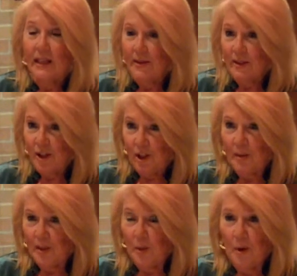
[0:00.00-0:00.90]
it
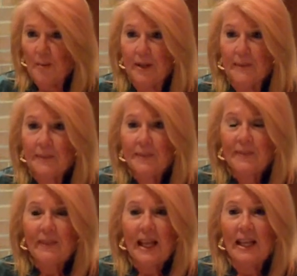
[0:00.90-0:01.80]
was a woman,
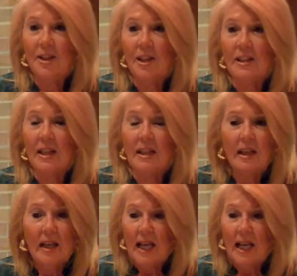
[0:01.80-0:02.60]
and she said,